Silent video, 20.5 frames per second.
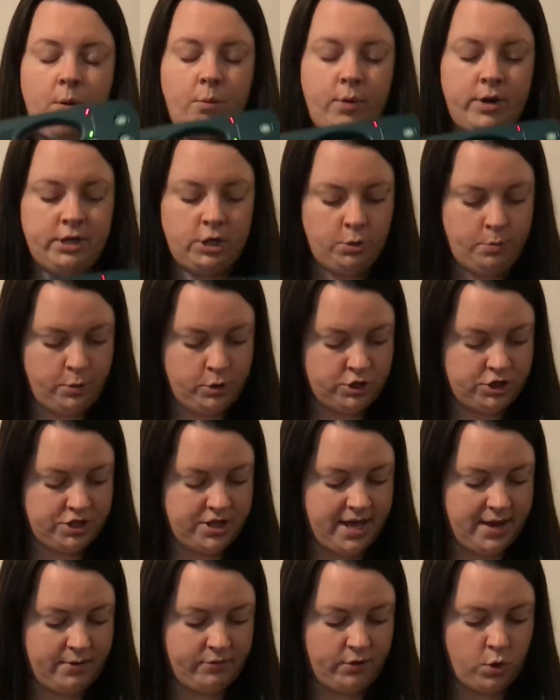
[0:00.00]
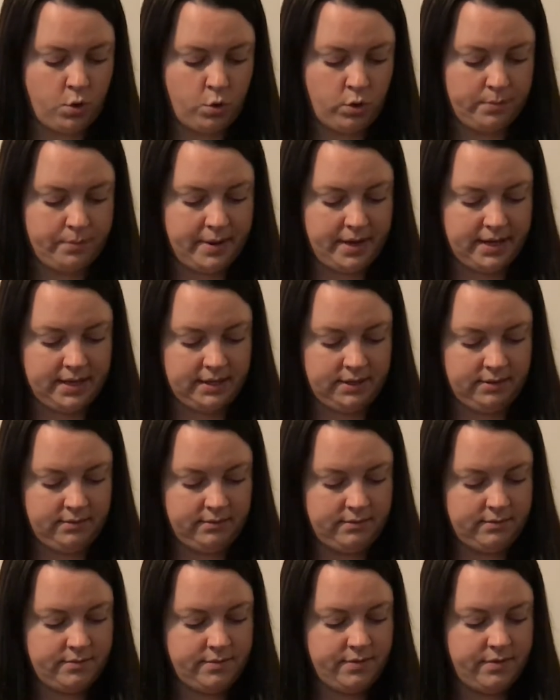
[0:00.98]
When you push that record button,
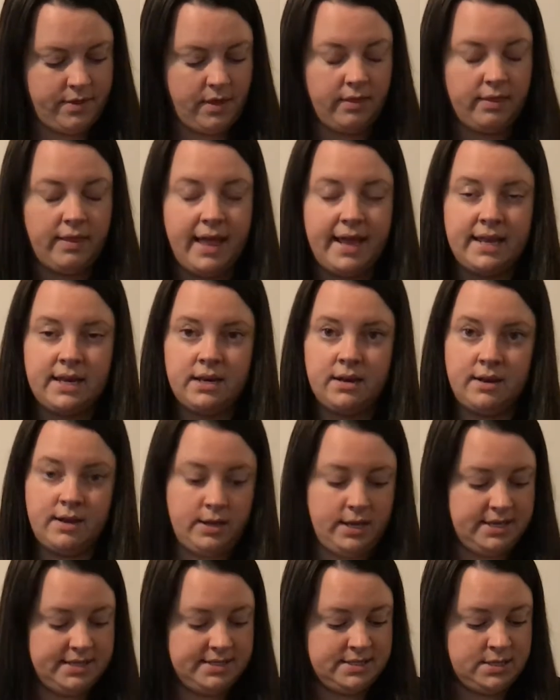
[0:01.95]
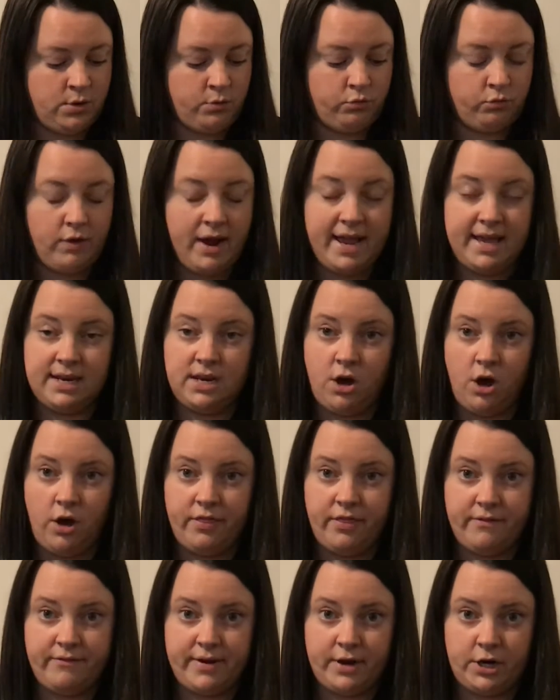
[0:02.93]
the light is red
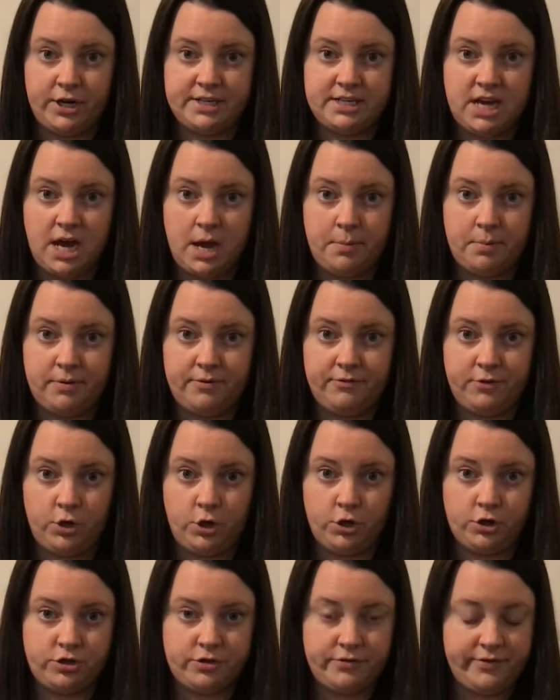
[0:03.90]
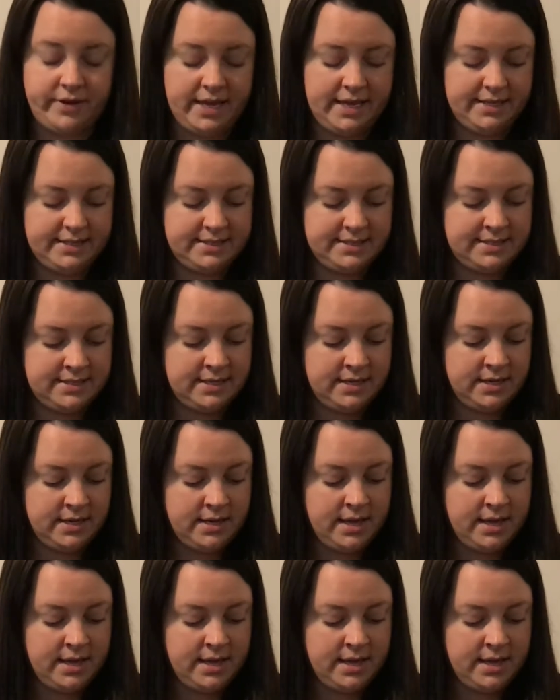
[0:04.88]
on the very top of your device,